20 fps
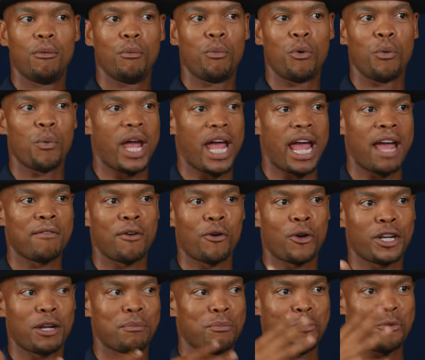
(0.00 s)
we were ever
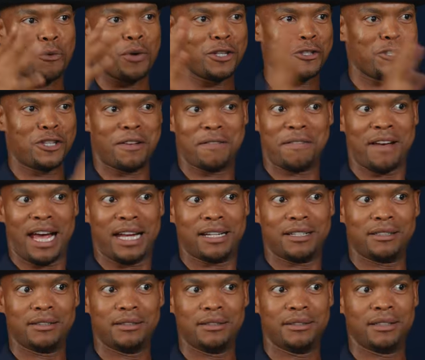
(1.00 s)
going to progress to the
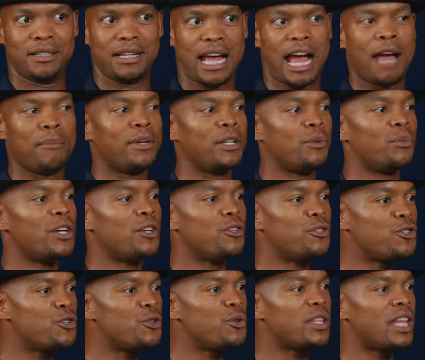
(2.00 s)
final. I mean, we
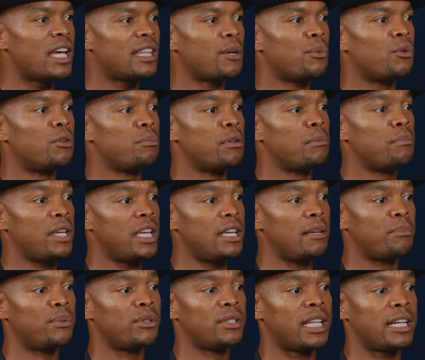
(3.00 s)
knew that there would be
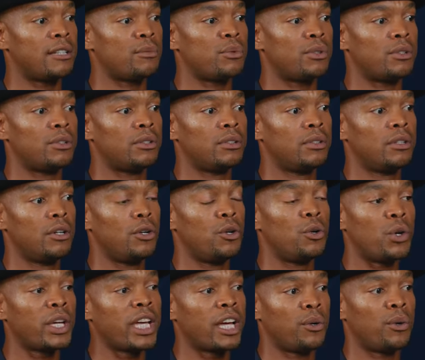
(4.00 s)
people that will
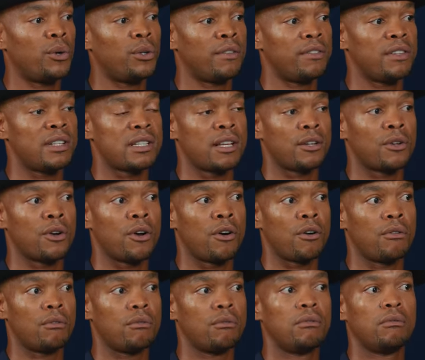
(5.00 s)
look at all of this and
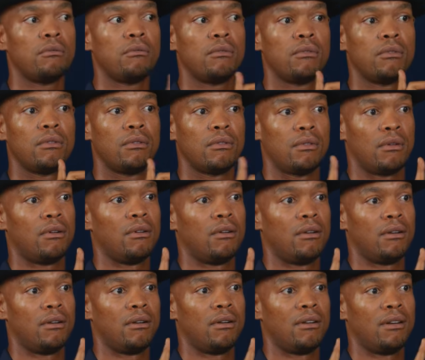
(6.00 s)
go
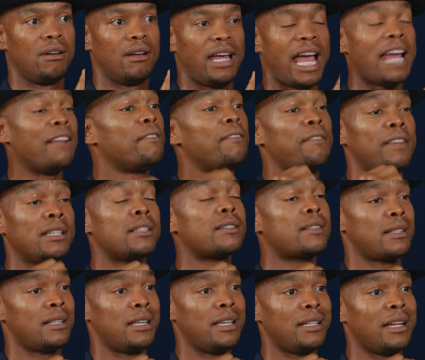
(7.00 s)
and feel
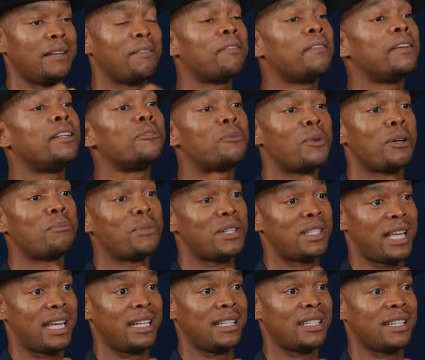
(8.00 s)
seen and feel
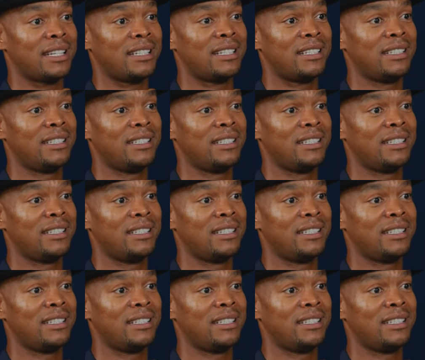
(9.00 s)
represented.